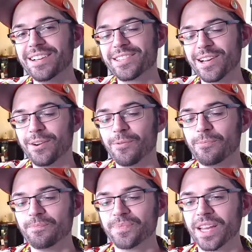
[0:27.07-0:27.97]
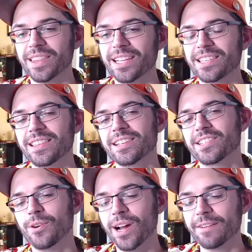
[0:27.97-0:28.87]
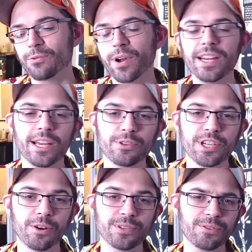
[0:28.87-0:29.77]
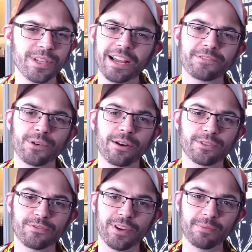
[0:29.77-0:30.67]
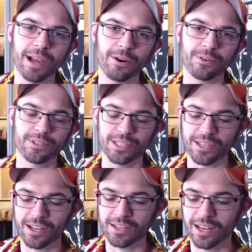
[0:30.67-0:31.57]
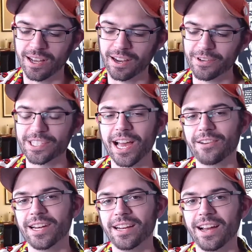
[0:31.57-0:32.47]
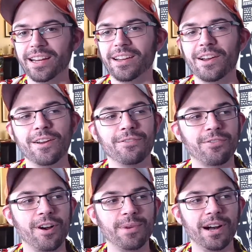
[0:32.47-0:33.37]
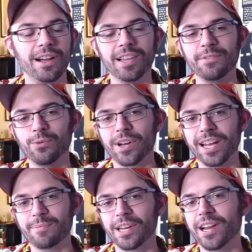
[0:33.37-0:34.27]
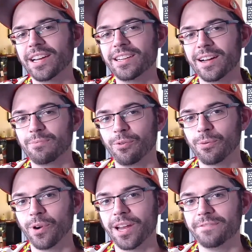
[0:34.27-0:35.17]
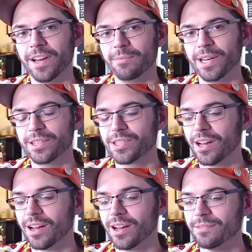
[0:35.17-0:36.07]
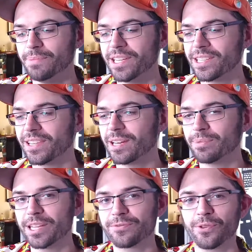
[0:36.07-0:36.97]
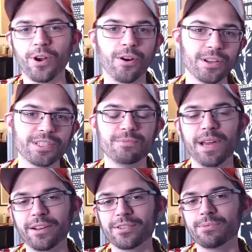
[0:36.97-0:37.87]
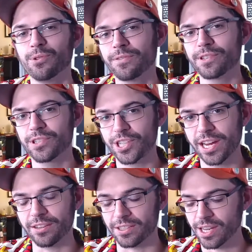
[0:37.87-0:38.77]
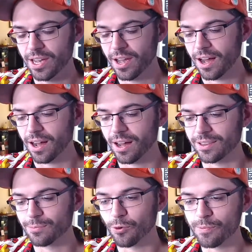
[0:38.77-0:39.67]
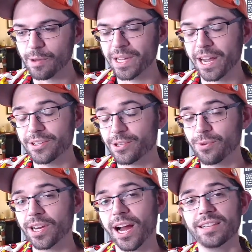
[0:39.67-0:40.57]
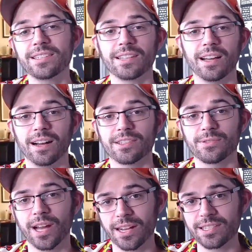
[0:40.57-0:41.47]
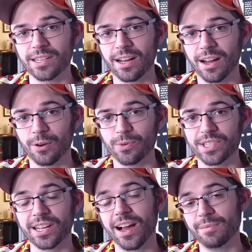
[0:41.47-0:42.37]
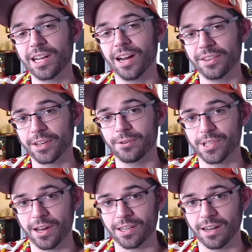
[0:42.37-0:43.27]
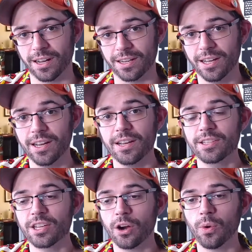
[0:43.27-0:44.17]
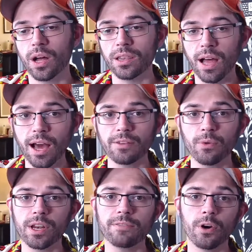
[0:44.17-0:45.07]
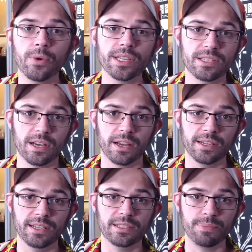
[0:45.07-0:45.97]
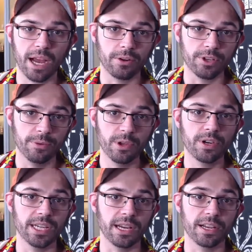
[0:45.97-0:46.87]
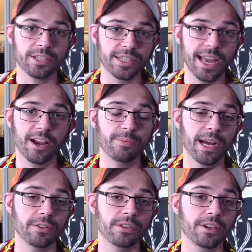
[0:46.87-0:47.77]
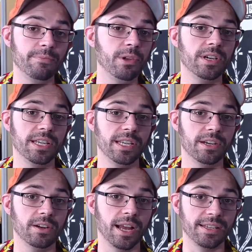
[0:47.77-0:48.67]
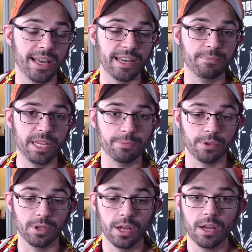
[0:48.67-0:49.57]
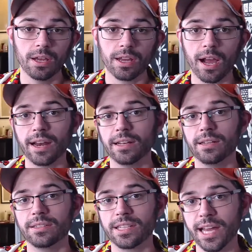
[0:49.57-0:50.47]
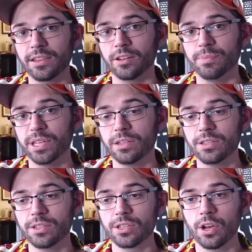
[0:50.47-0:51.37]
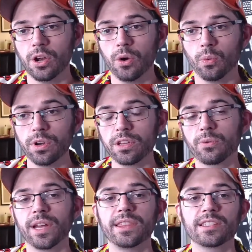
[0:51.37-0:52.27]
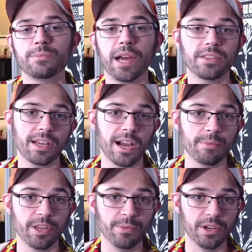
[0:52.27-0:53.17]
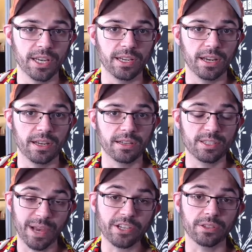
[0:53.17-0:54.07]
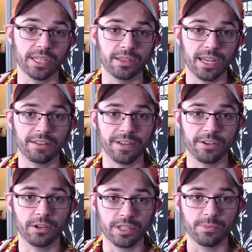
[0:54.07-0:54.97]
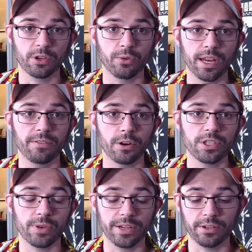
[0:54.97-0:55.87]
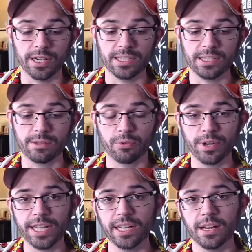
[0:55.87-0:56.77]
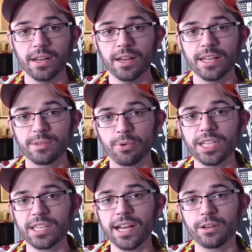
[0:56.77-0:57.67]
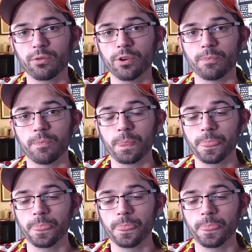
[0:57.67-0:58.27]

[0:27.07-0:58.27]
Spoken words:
So that's the thing. So I have a radio show. It's called After Hours with Frank Powers. It's on every Saturday night from 11 to 1 a.m. on 99.1 FM. And it's basically a place for all the artists and makers and movers and shakers. A little more about me. I used to run Constant Con. So Constant Con was the Comic-Con that goes on and on. So a lot of what I've always done is about community. I just care about the community here and getting people kind of together, because one of the great things about the comic community, especially that I found here, and some of the creative artists around here, is it's a pretty tight group.